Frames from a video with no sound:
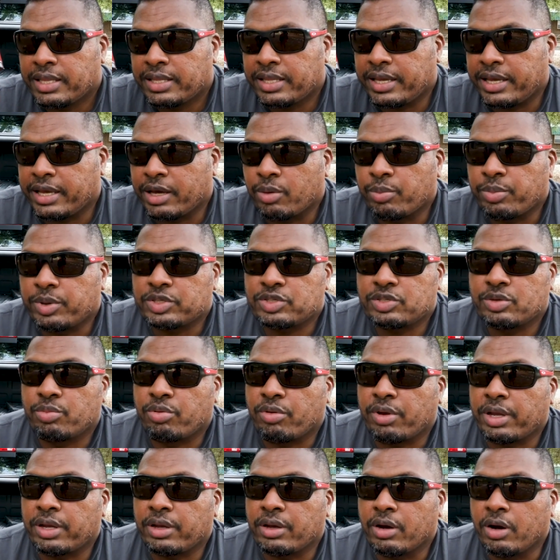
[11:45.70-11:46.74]
They help us to
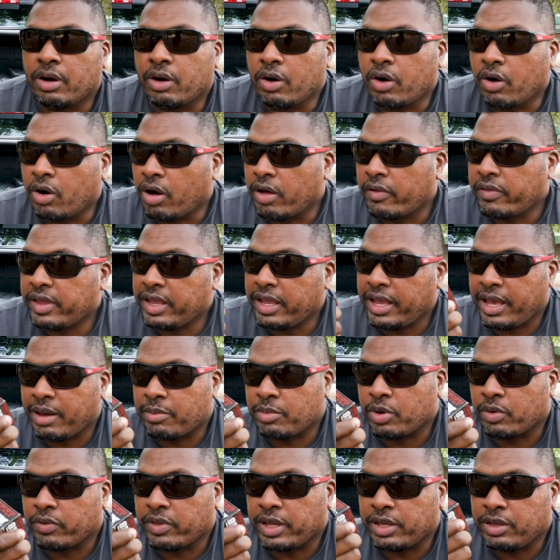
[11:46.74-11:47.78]
bring all the
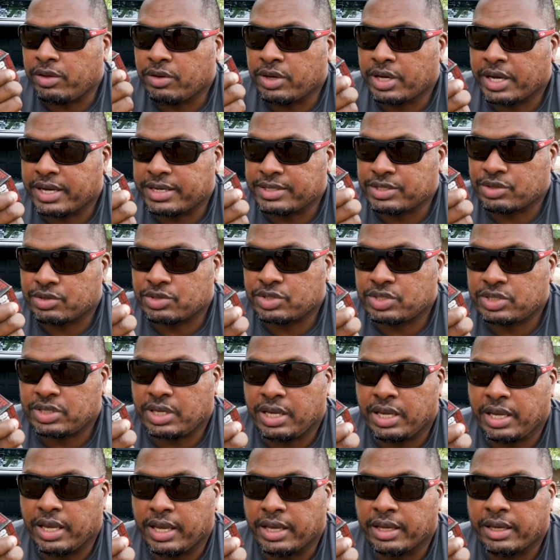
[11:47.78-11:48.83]
ammo that you guys are
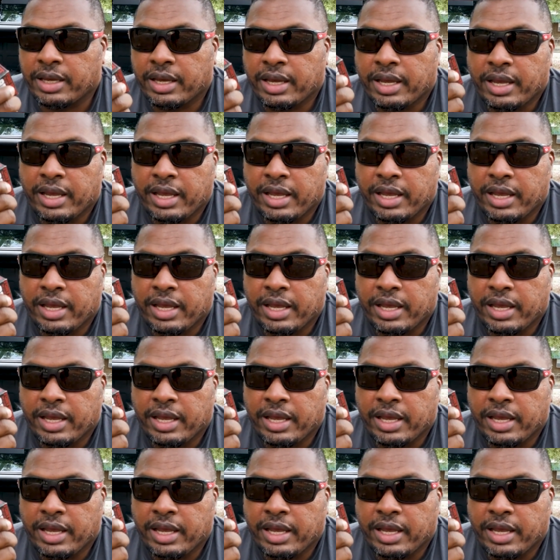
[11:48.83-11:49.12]
seeing